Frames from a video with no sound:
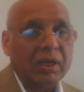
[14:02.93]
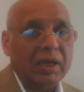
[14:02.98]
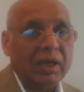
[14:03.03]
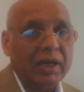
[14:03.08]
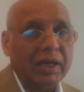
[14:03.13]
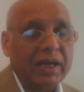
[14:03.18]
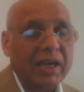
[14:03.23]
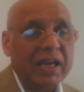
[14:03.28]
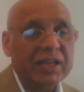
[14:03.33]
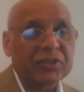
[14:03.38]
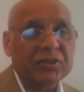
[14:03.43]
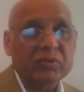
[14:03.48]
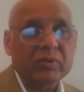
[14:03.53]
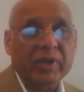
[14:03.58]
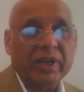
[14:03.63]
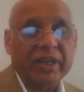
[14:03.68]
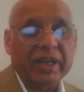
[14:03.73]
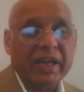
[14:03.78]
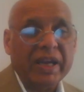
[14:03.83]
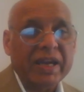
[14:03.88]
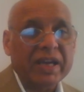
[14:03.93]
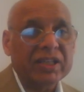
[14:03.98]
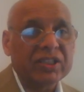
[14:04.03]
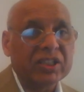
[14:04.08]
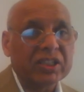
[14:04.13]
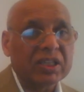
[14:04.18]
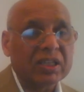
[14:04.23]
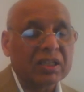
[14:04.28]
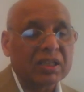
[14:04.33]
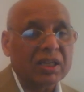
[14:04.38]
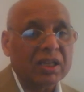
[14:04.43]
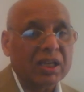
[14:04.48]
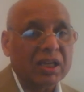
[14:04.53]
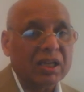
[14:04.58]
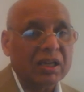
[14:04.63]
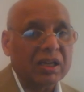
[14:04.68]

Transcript: has to engage in